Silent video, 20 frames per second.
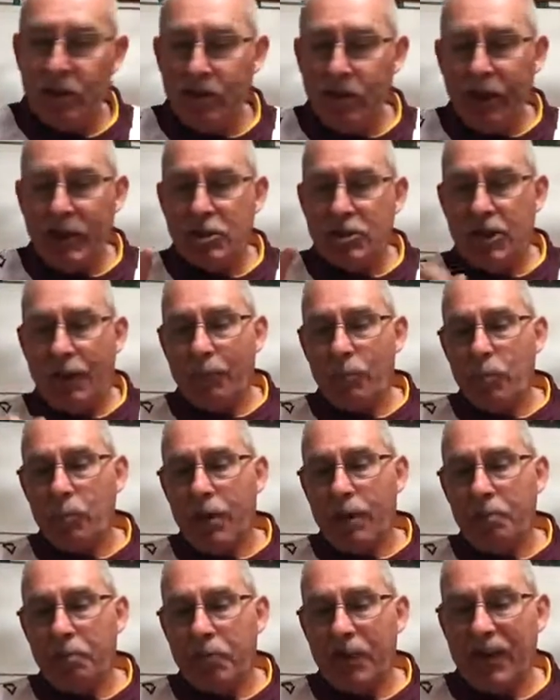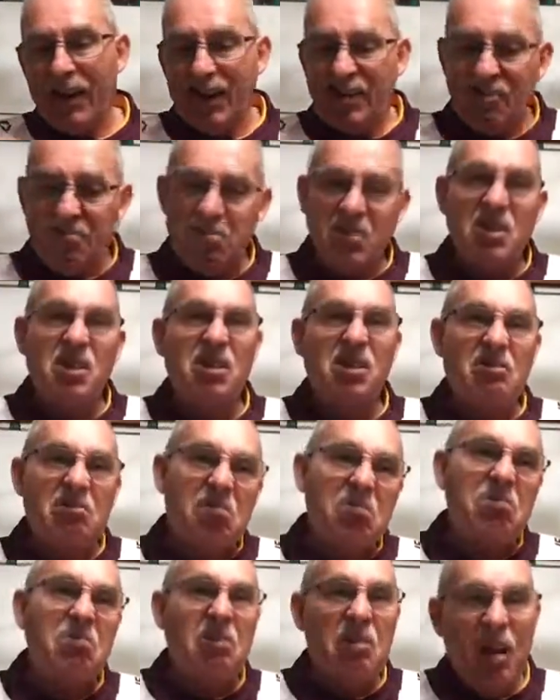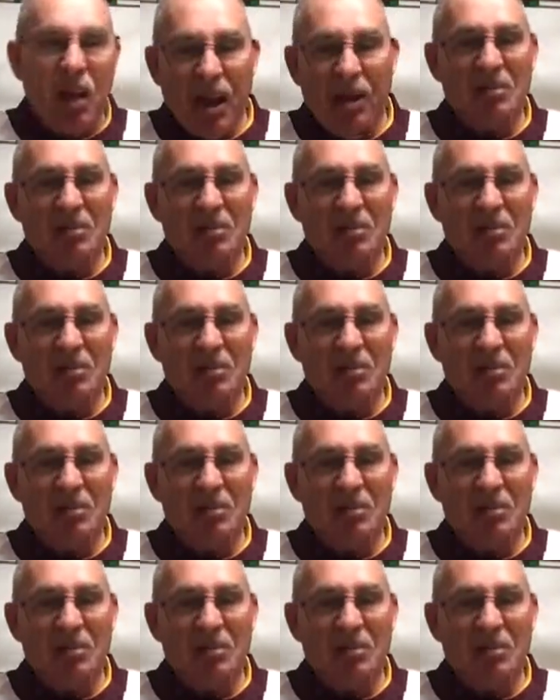They jumped 1 place. Well, we